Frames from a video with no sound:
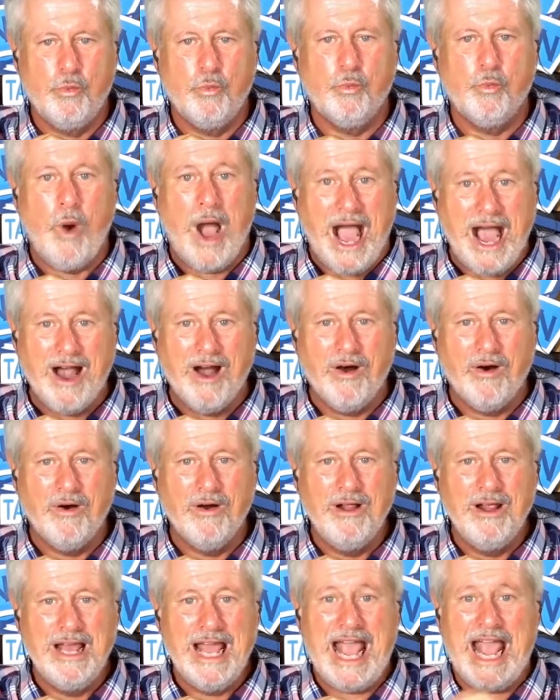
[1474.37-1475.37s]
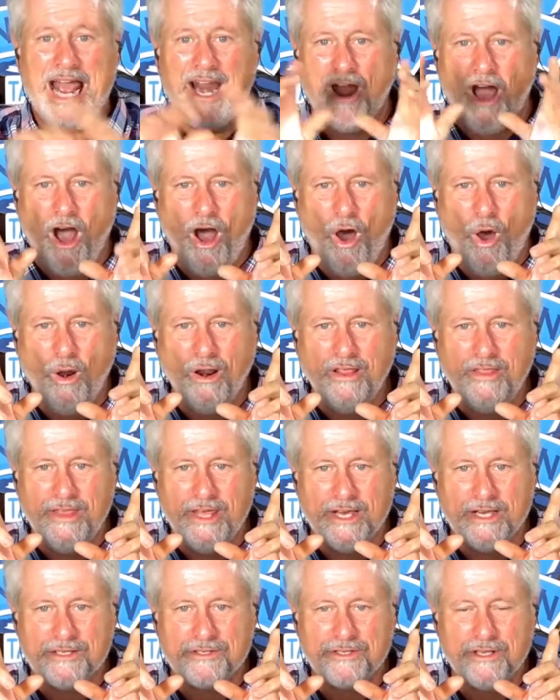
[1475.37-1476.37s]
Wow. And all of
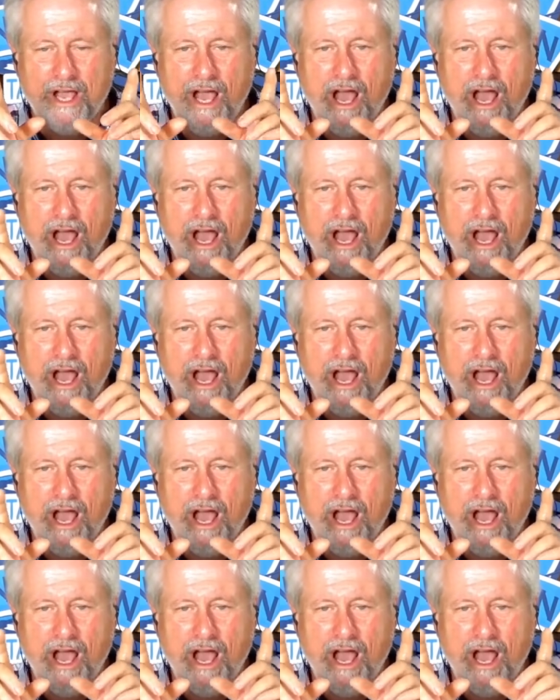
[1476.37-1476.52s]
this